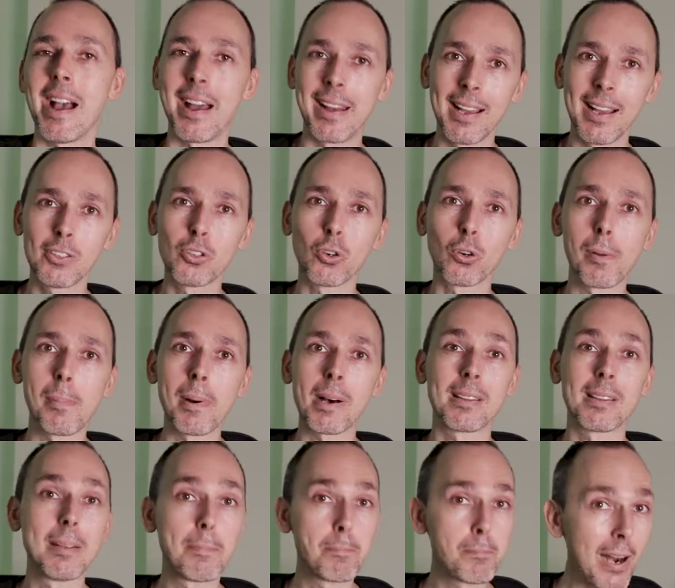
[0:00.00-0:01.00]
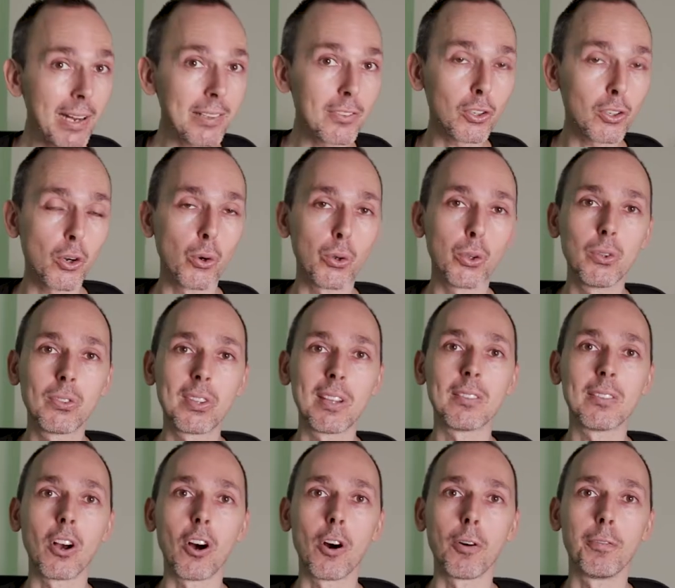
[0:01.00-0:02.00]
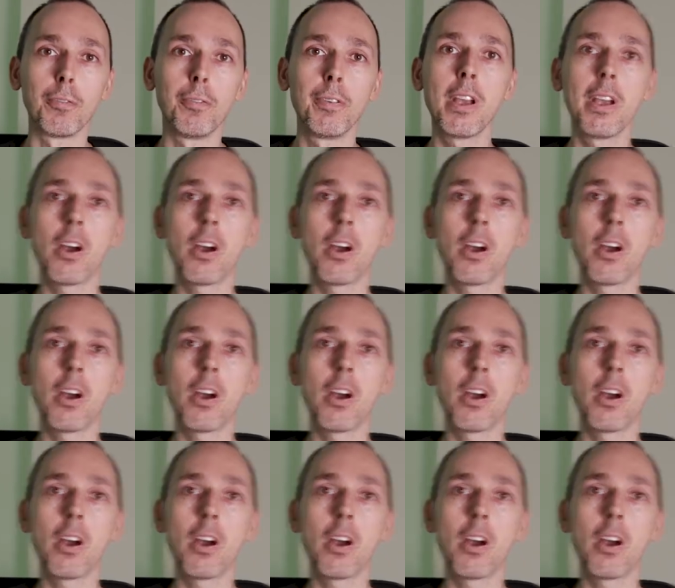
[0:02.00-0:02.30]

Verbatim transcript: and I talk about the practical uses of